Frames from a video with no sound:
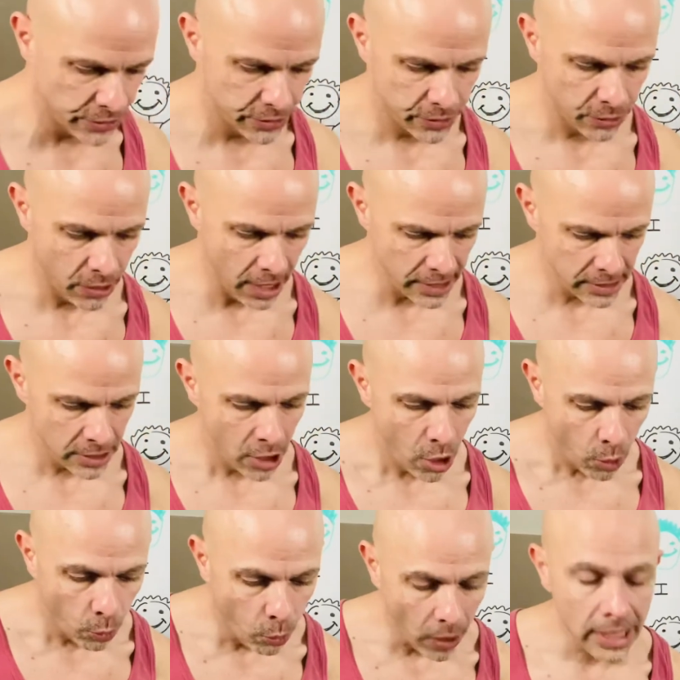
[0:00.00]
right?
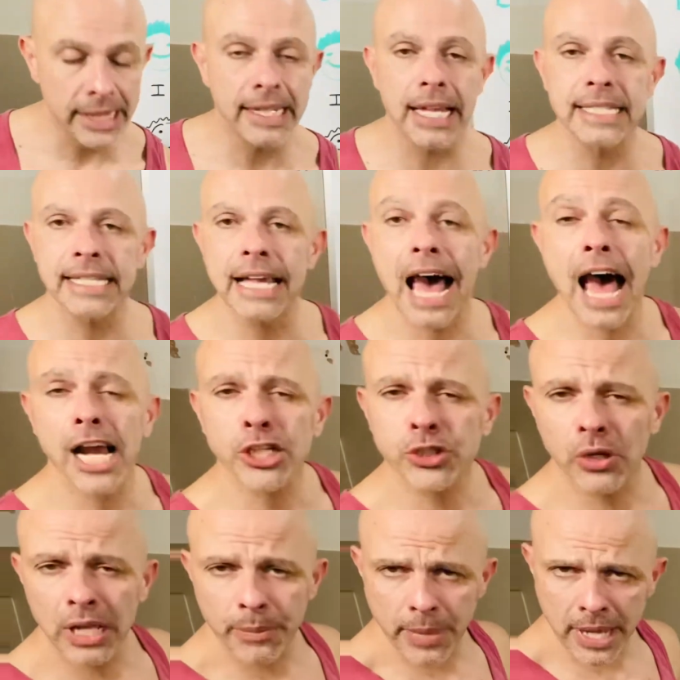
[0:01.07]
What does it
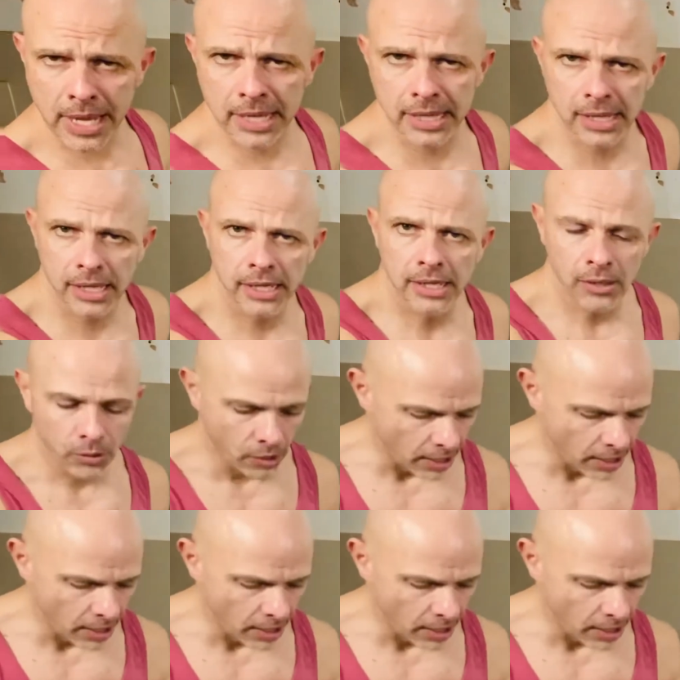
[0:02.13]
actually mean, right?